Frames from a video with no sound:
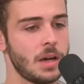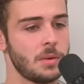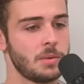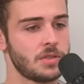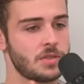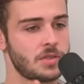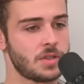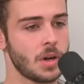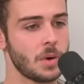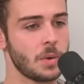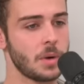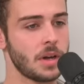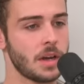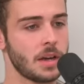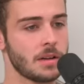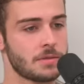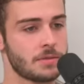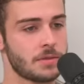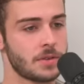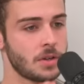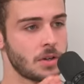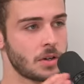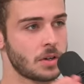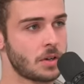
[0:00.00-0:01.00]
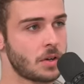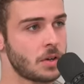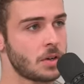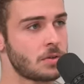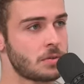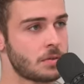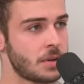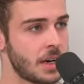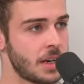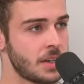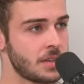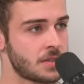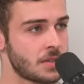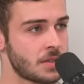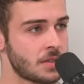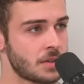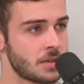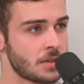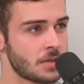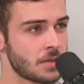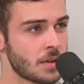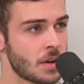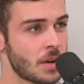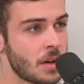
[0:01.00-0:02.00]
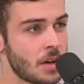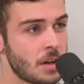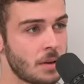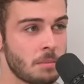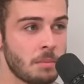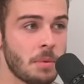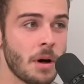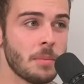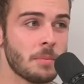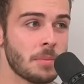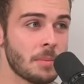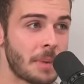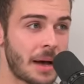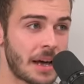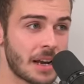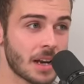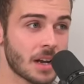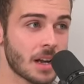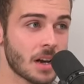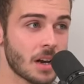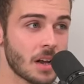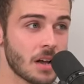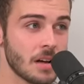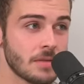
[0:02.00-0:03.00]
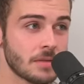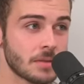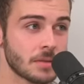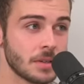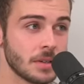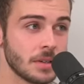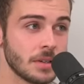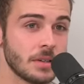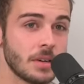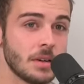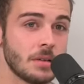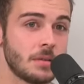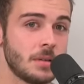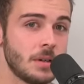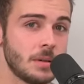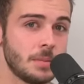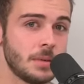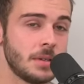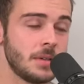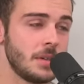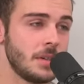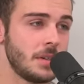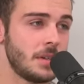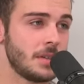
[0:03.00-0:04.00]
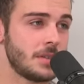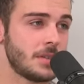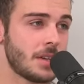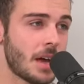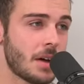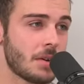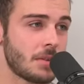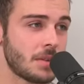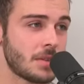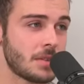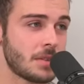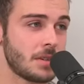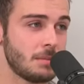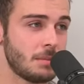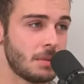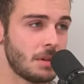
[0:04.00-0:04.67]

he was doing it for the good reasons. Mm. Pop a balaclava on. Robin Hood is now just a